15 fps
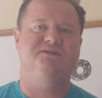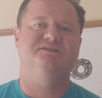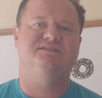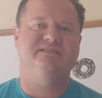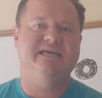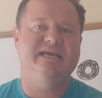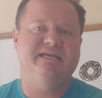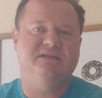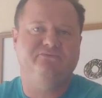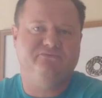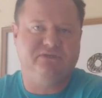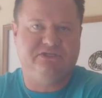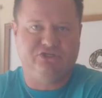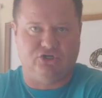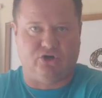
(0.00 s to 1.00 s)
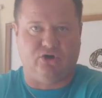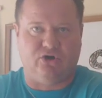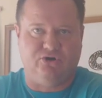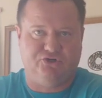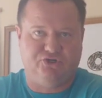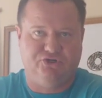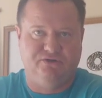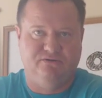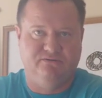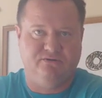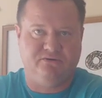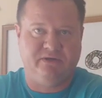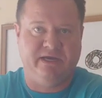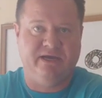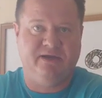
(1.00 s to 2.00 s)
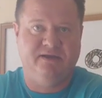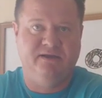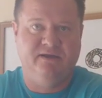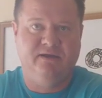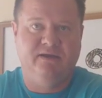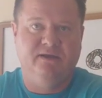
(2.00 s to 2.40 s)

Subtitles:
is negatively charged, okay?